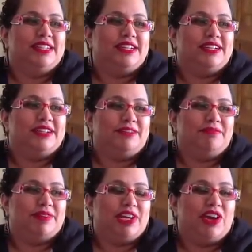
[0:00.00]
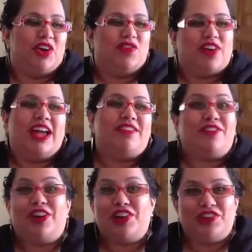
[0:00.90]
um, you know, fight
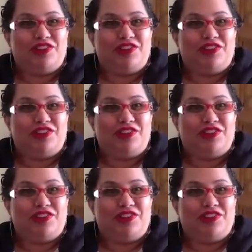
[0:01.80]
for good